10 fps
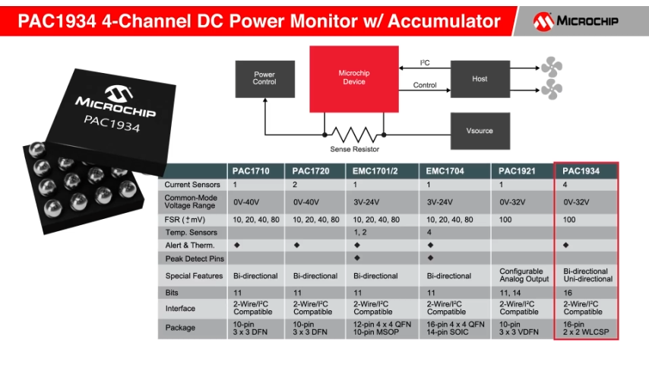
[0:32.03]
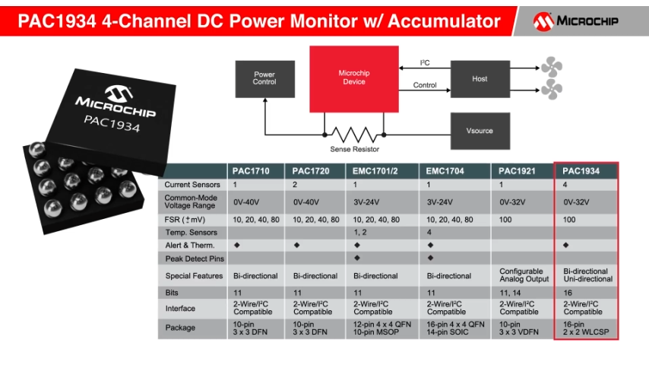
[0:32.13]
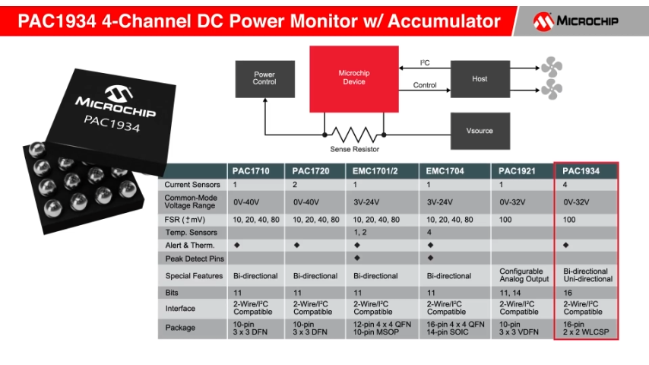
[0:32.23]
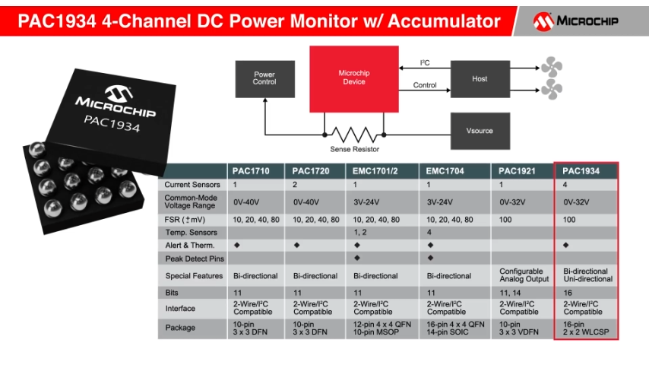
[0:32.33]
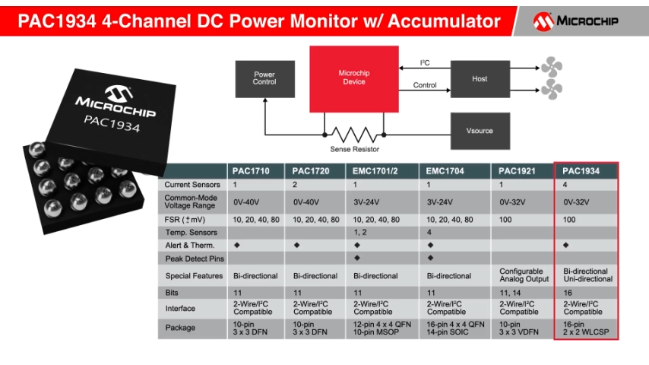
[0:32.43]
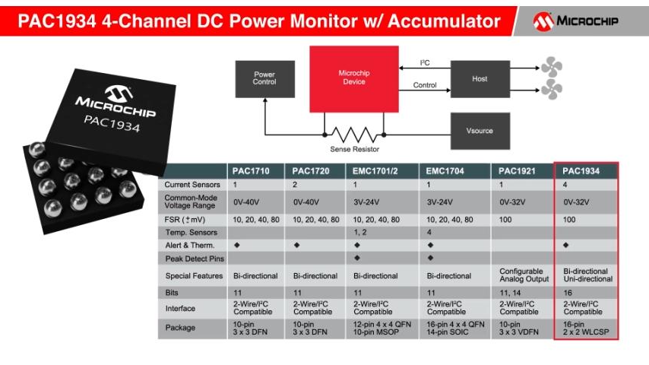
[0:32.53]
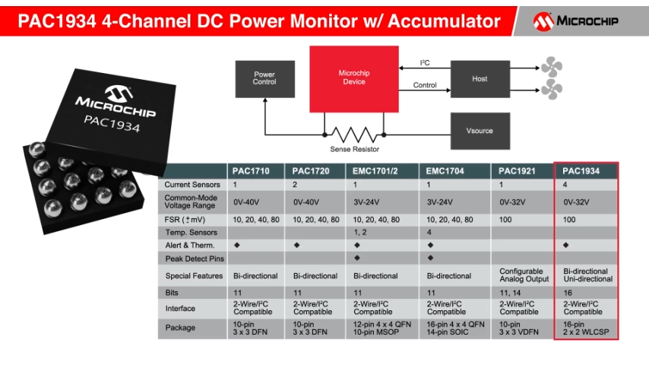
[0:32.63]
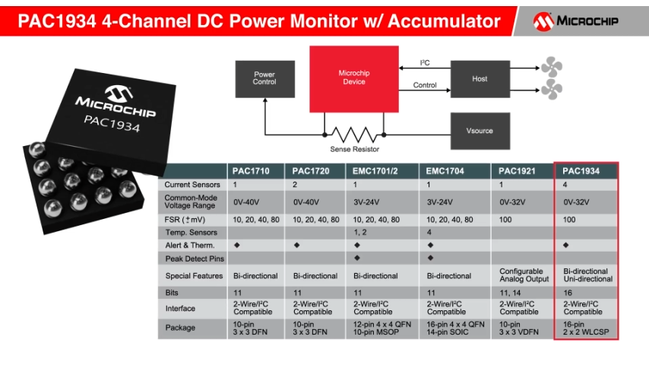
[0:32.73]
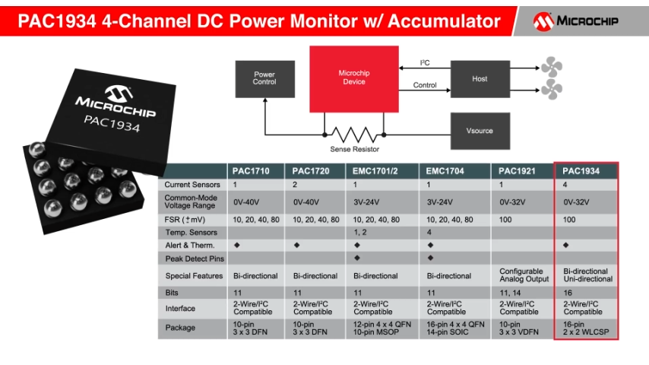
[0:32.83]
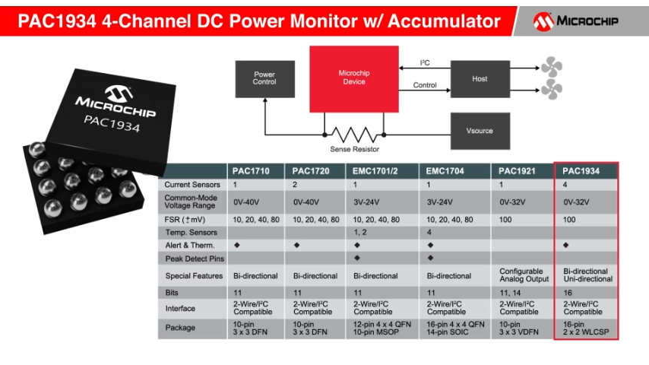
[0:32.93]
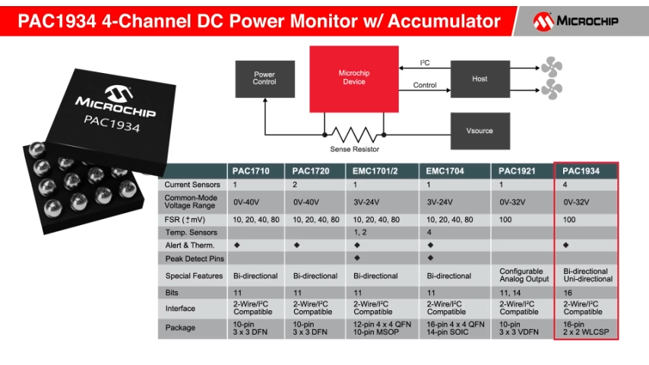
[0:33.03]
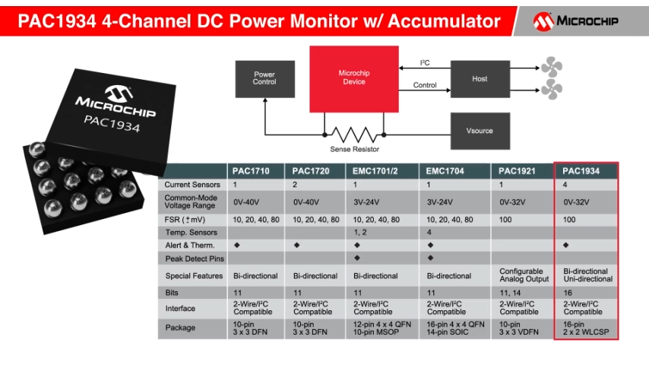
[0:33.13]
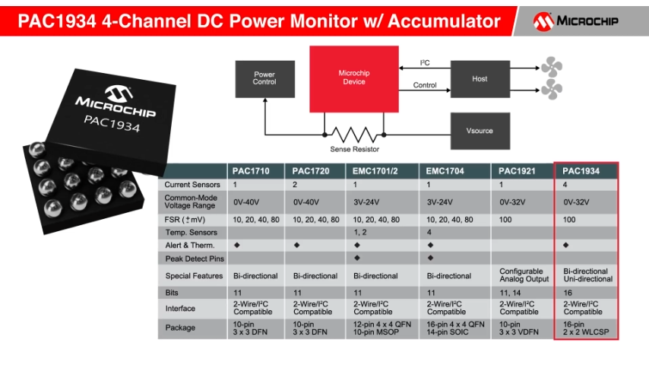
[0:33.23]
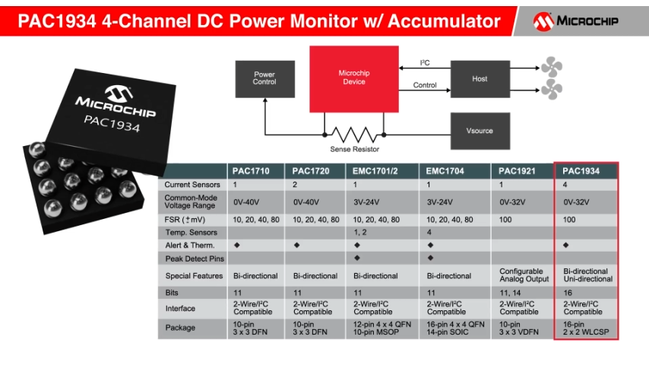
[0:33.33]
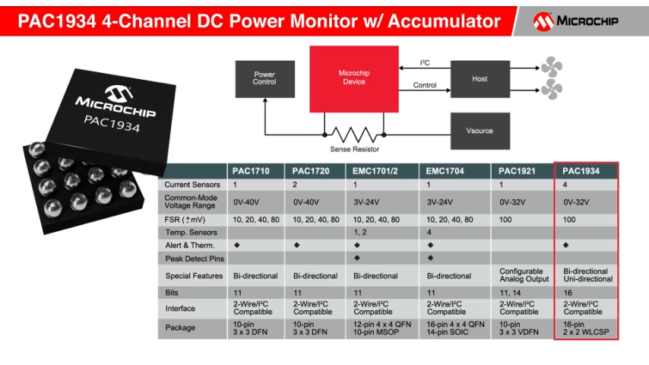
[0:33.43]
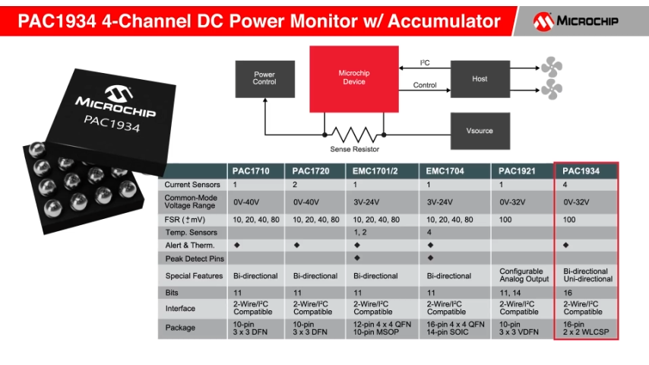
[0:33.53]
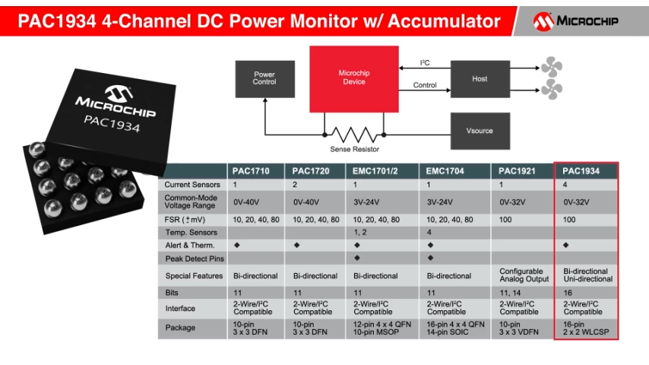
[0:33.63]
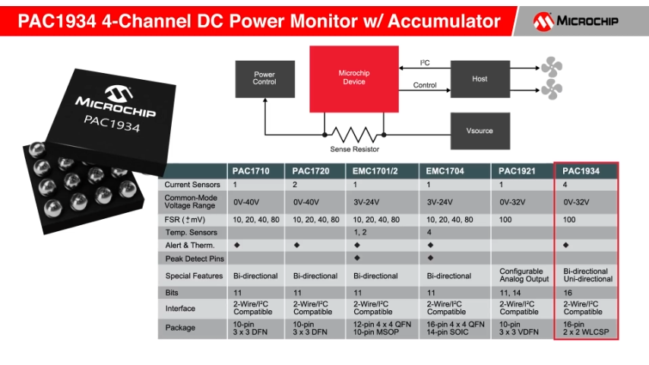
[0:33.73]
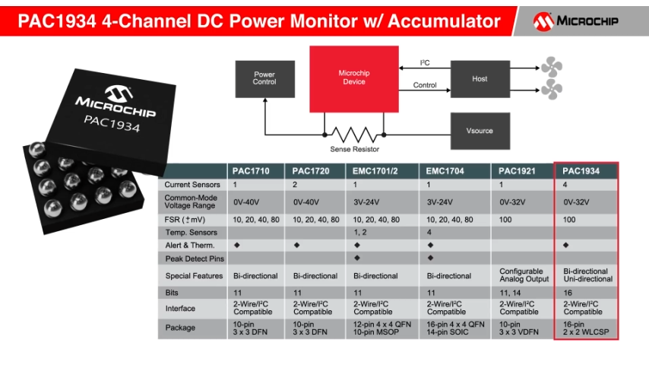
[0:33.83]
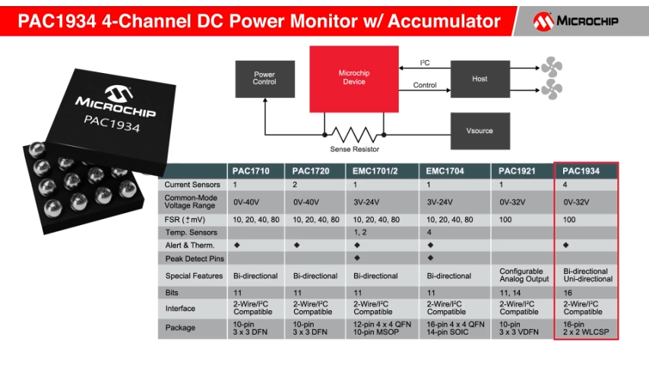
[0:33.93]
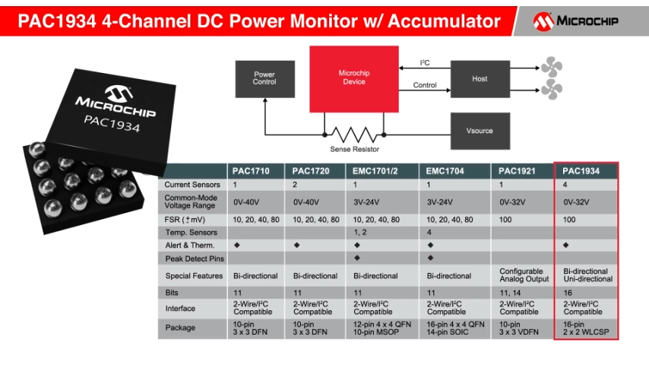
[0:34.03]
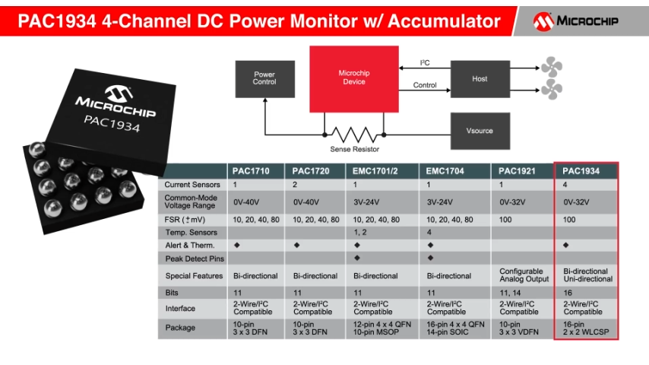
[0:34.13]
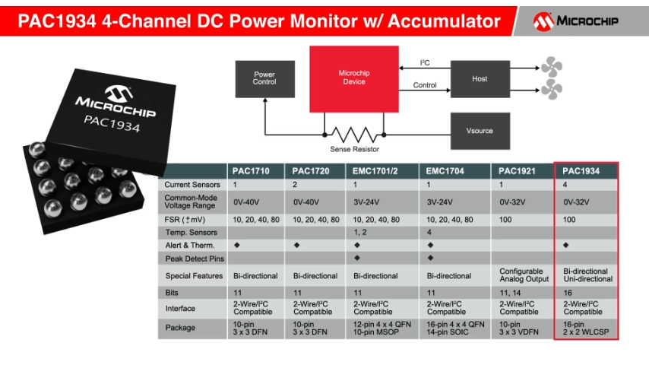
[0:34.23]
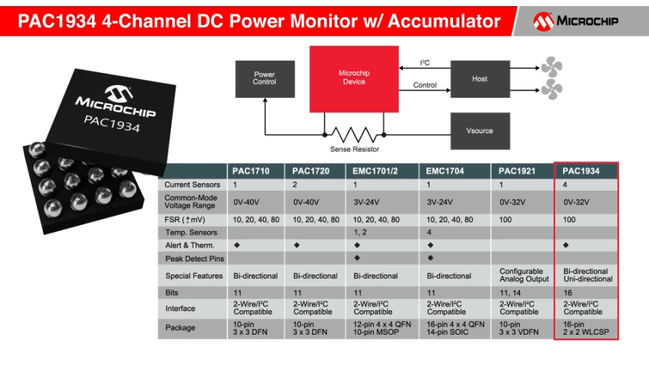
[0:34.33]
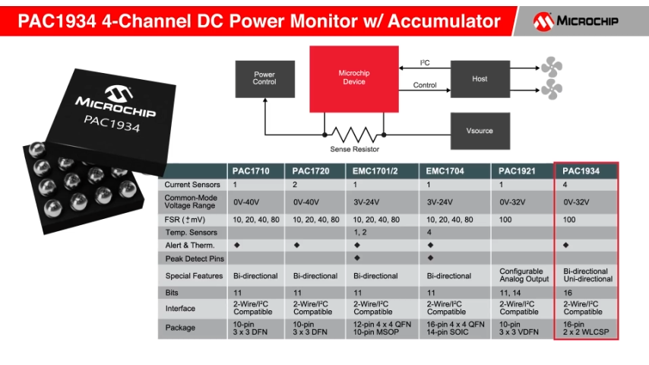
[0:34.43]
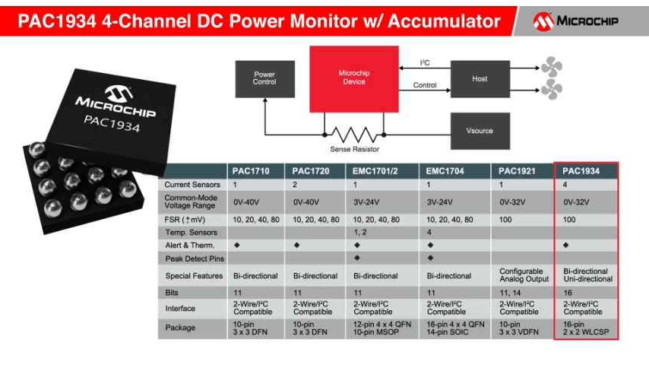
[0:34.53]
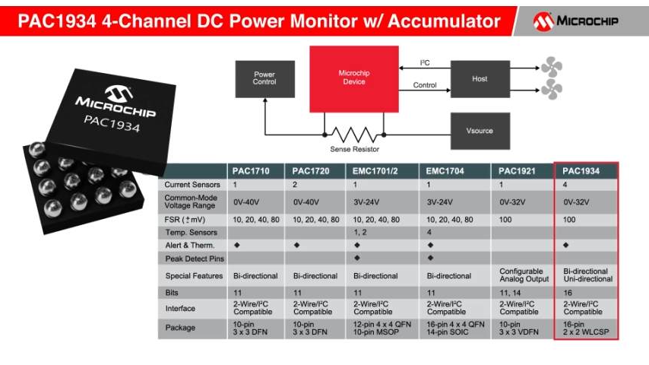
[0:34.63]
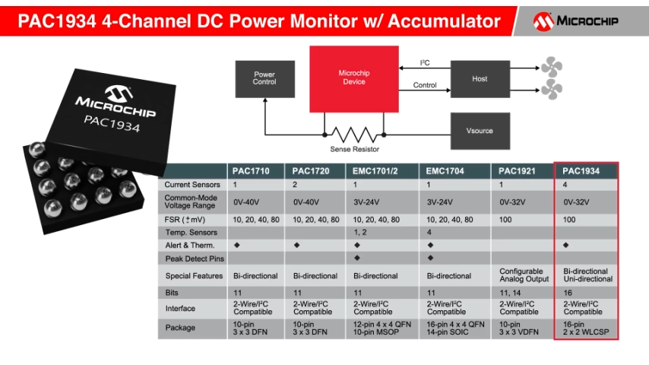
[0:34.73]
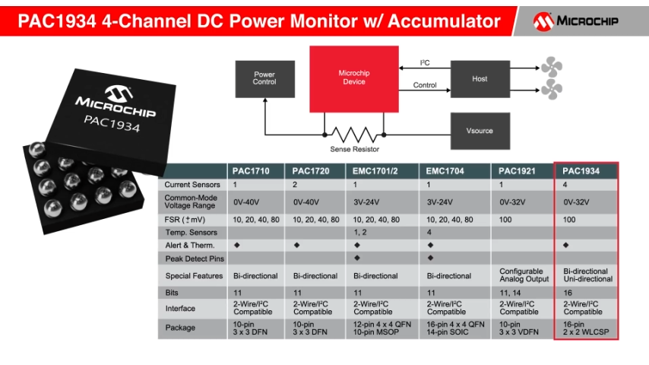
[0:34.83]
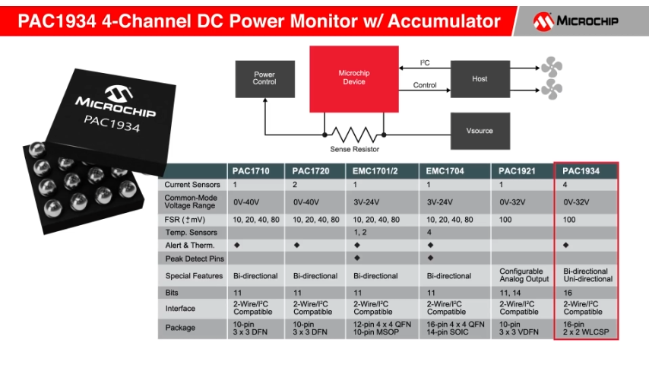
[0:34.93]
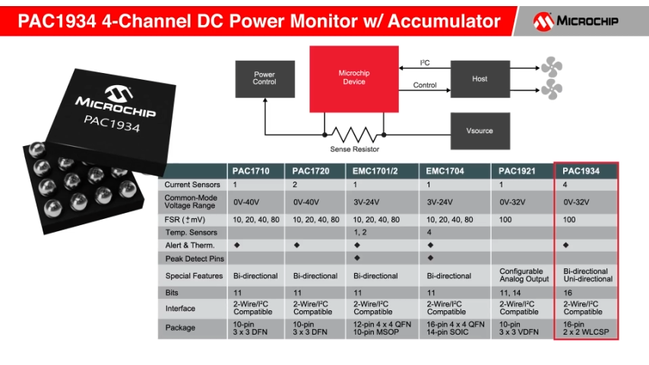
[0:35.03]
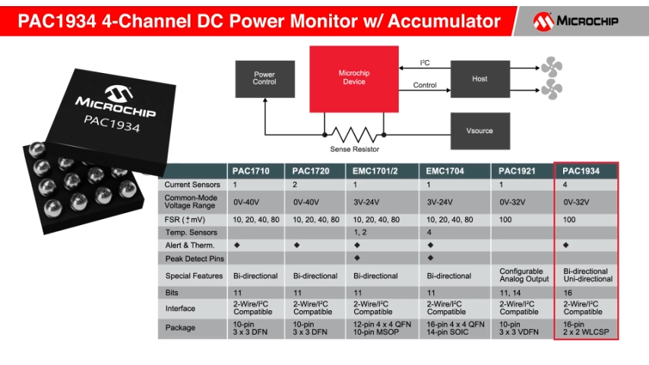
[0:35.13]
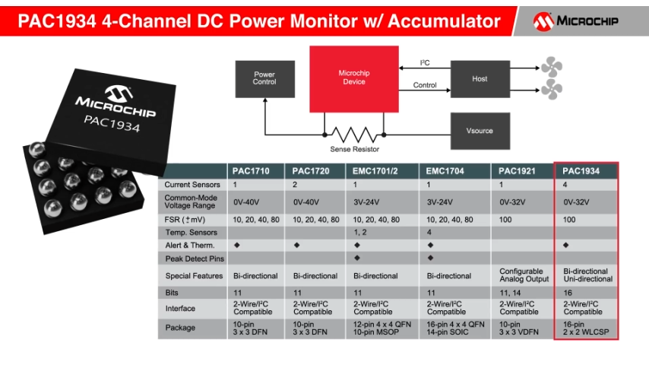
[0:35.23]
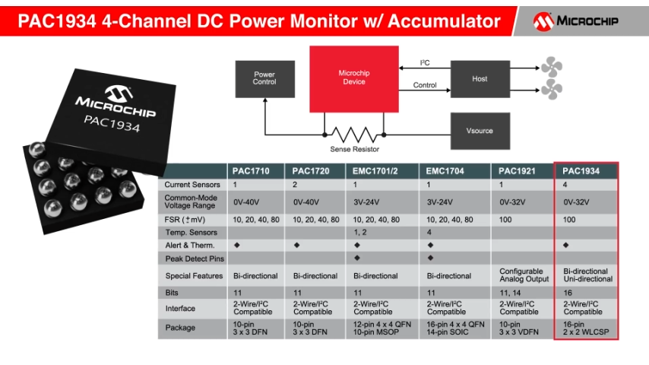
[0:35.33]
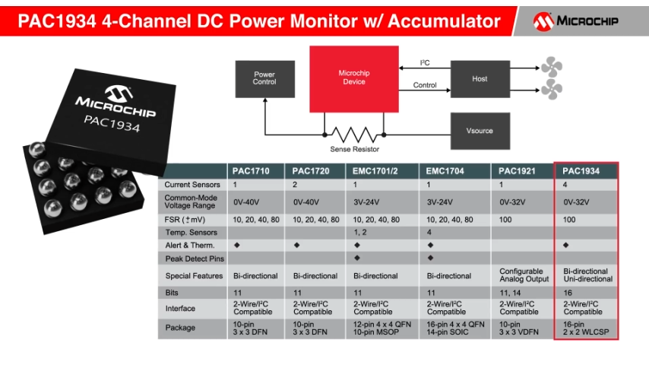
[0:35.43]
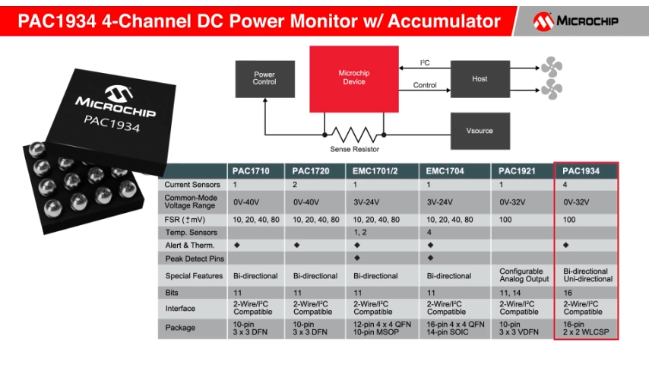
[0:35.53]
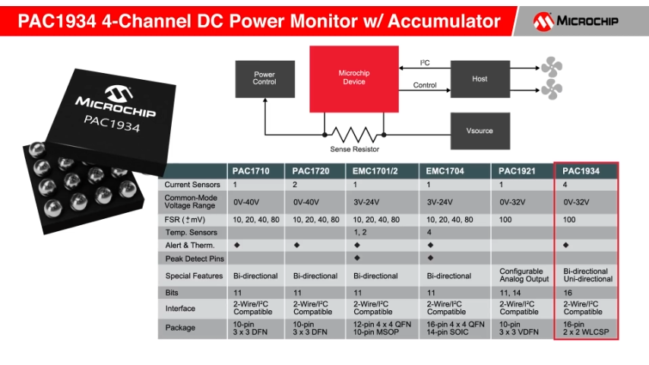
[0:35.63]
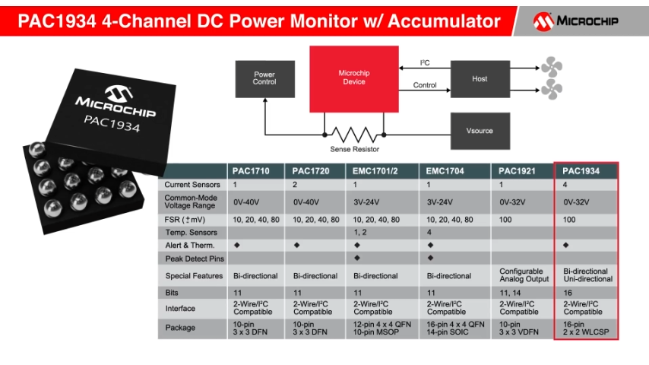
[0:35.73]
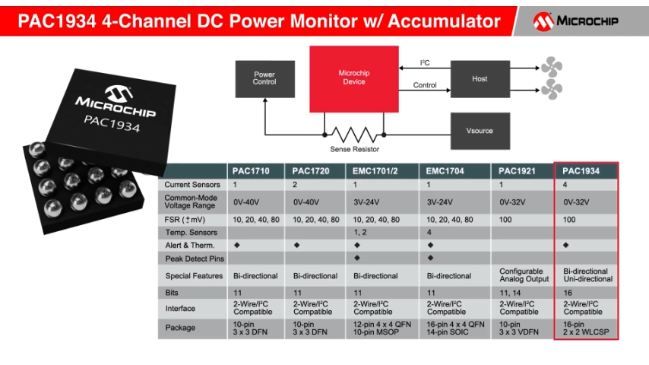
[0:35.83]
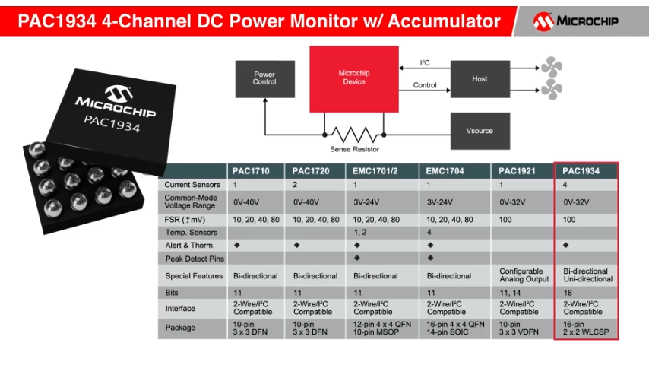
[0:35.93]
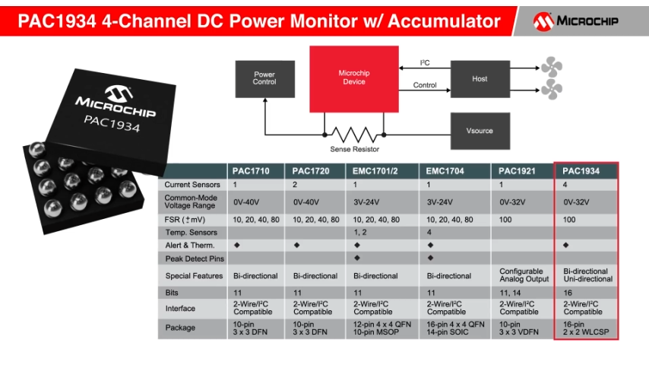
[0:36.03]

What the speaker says: Nobody's mouth can be seen.